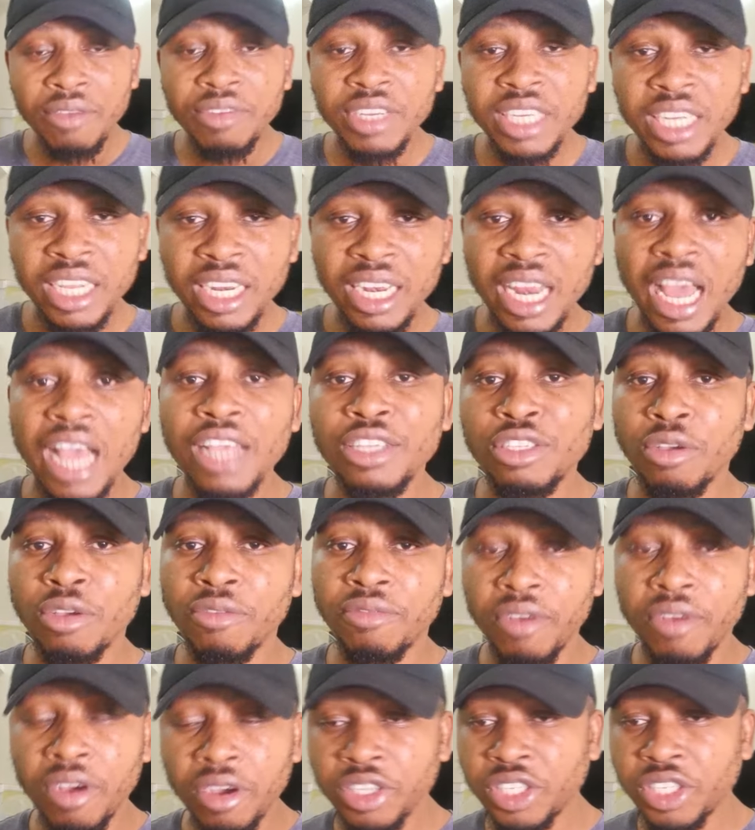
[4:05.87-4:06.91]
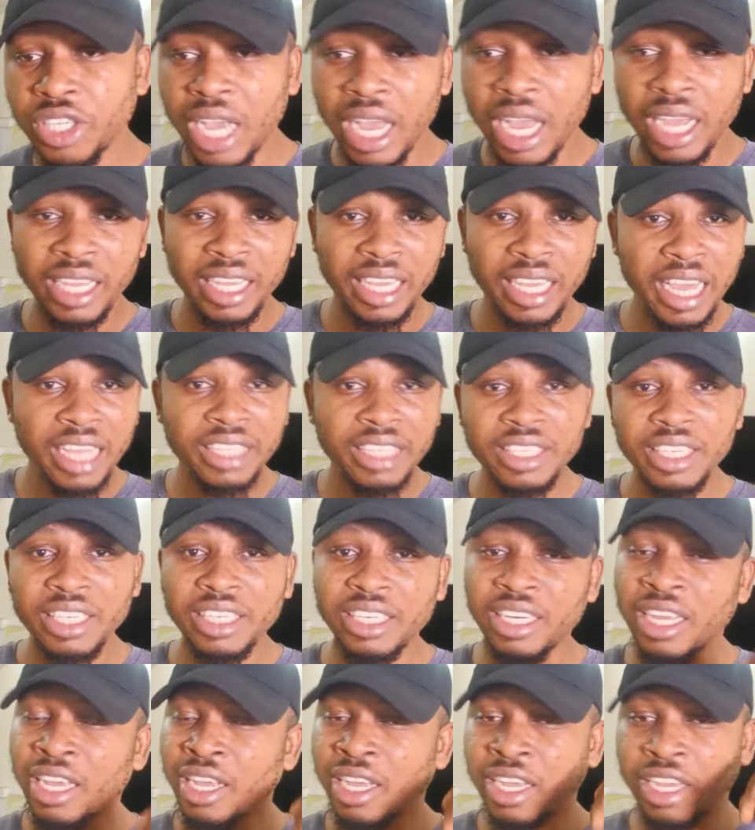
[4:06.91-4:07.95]
having the likes of Usher
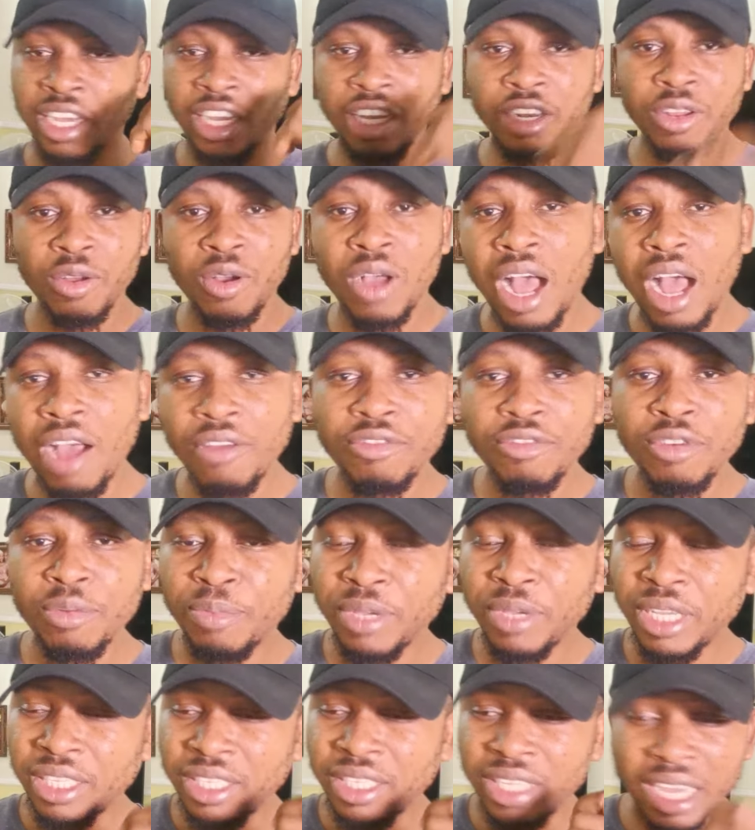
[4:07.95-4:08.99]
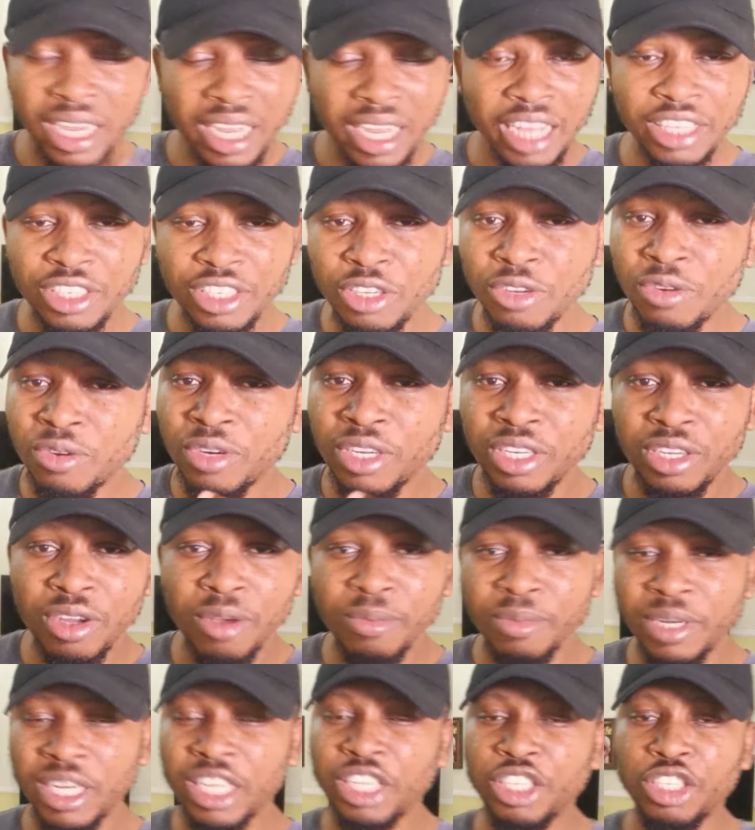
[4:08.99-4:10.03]
getting, you know, Afrobeat category
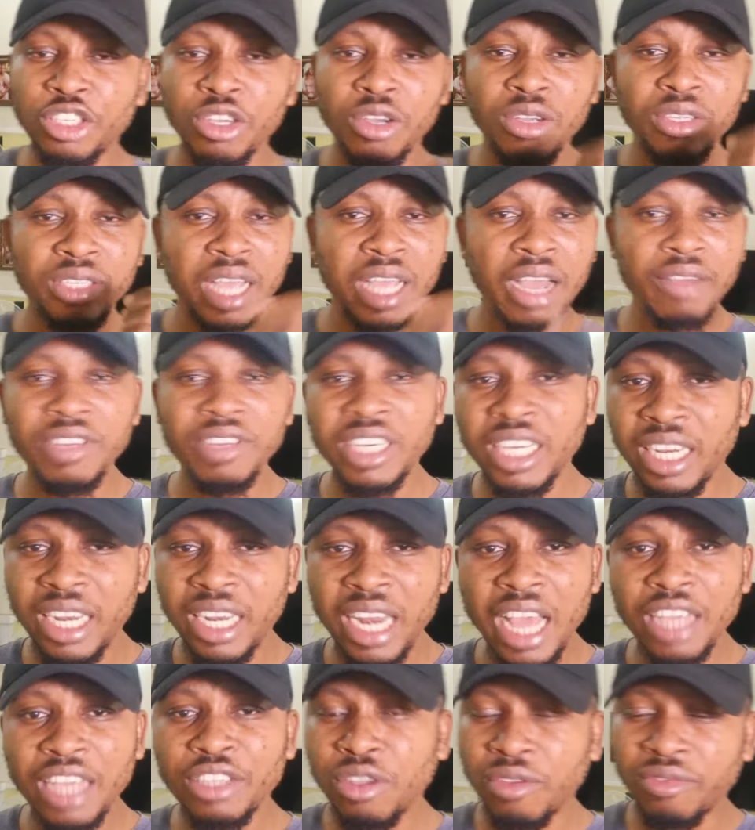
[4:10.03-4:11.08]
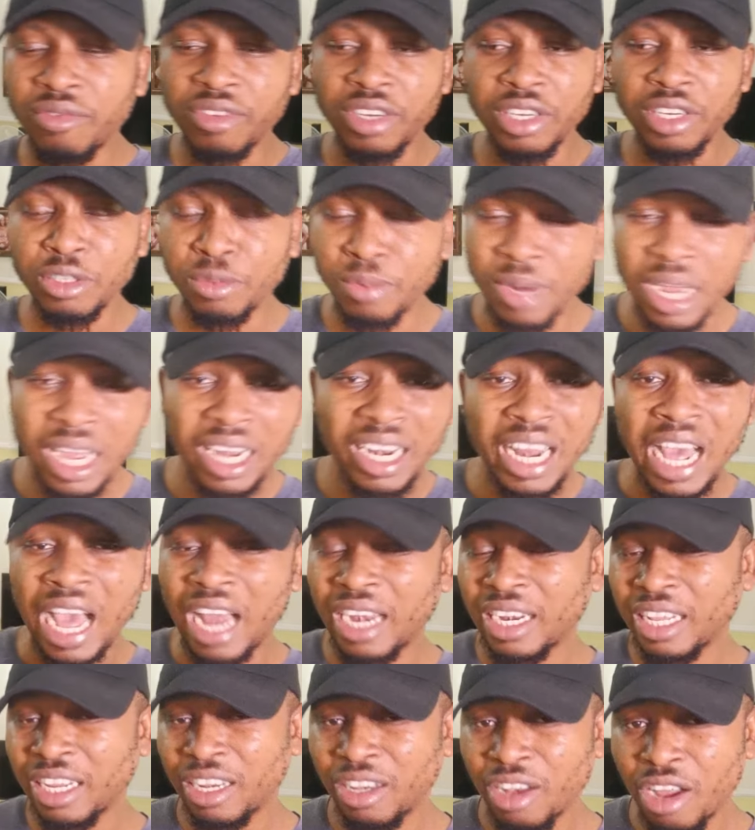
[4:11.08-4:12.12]
nominations, having the likes of Chris Brown
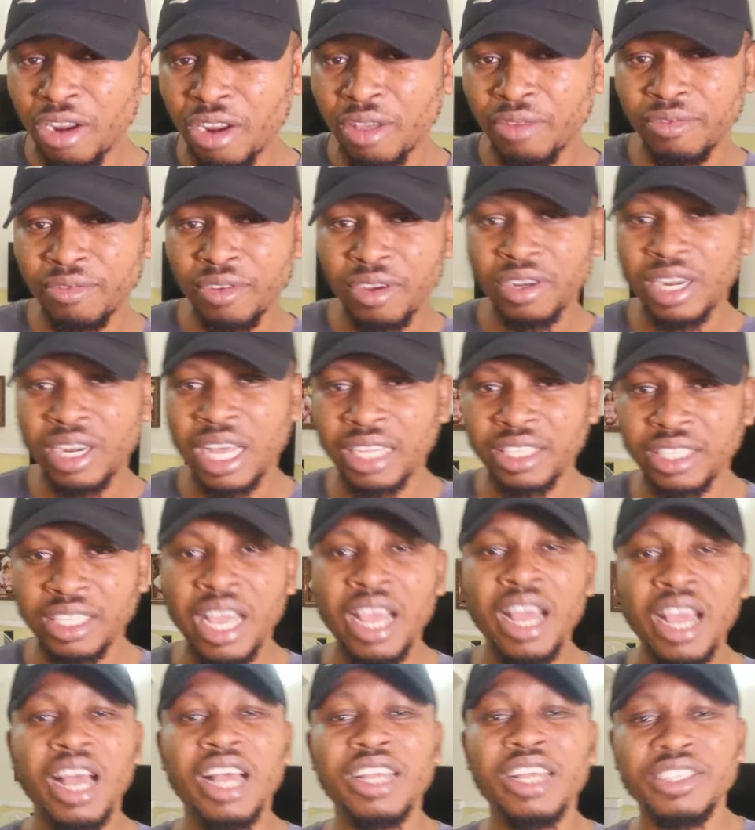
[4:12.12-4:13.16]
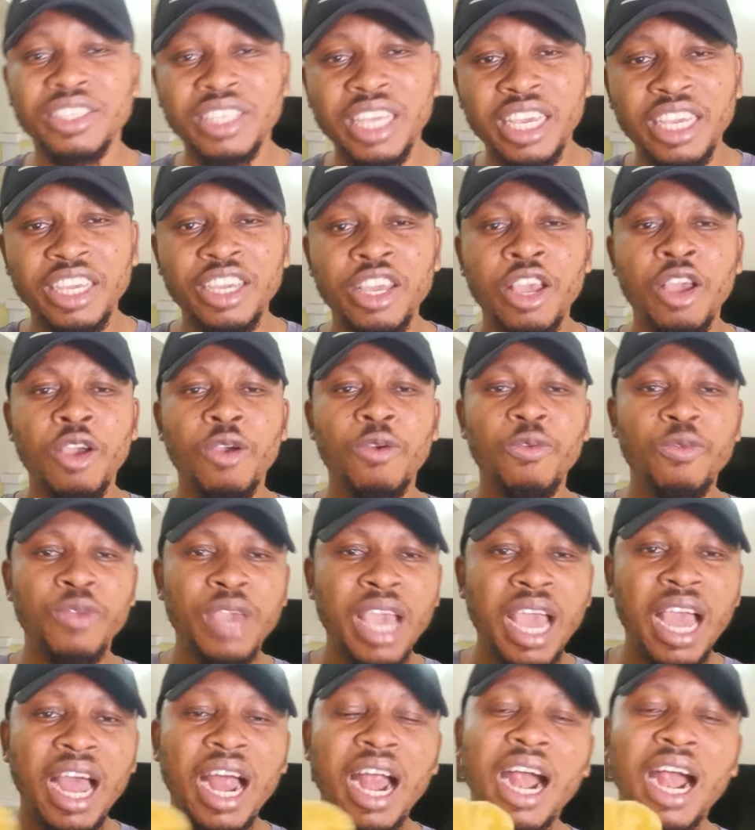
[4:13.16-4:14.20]
and a lot of others, and saying,
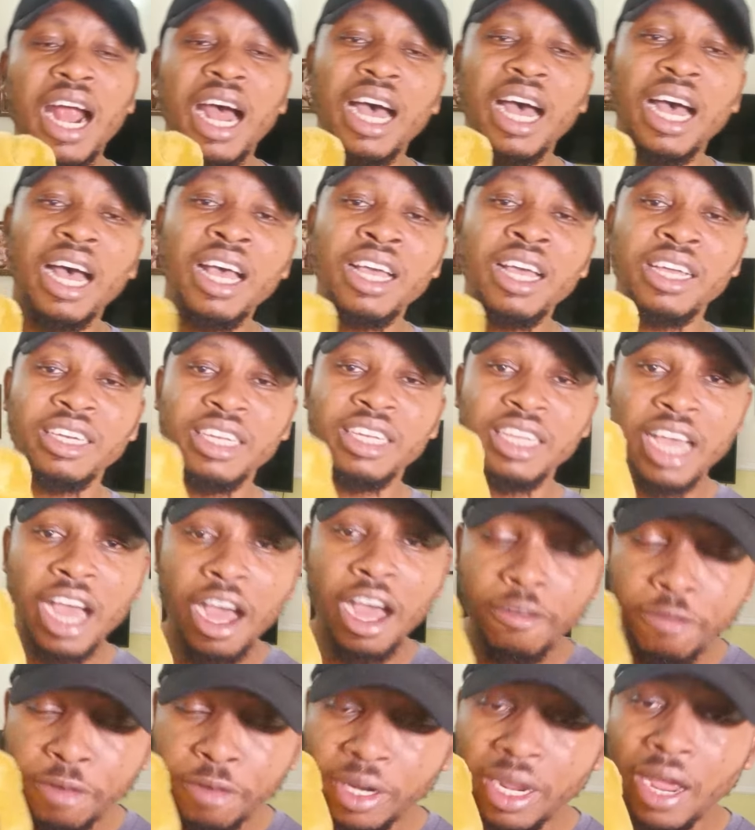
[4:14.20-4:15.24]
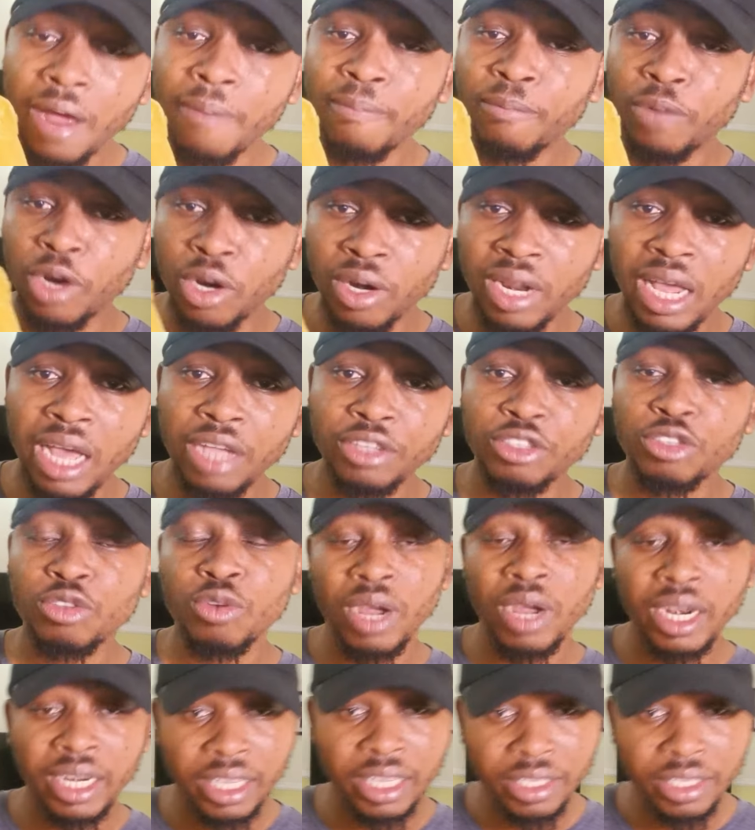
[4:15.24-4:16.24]
where are the African brothers to an